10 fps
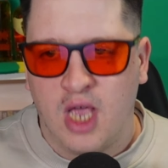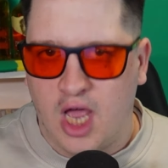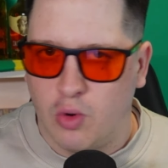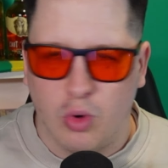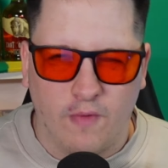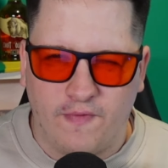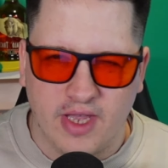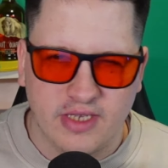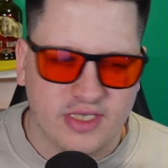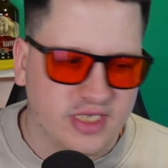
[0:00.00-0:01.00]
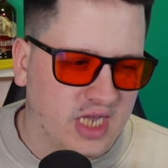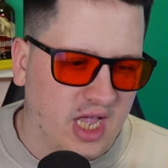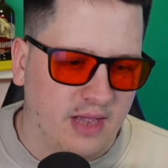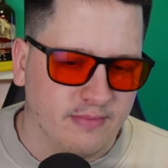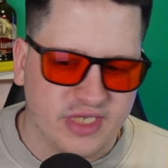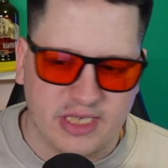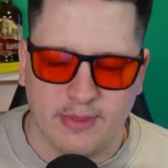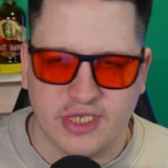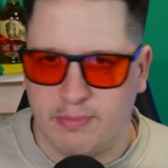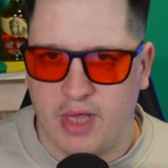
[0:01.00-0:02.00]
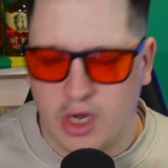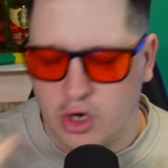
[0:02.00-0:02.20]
I don't know if it's similar to player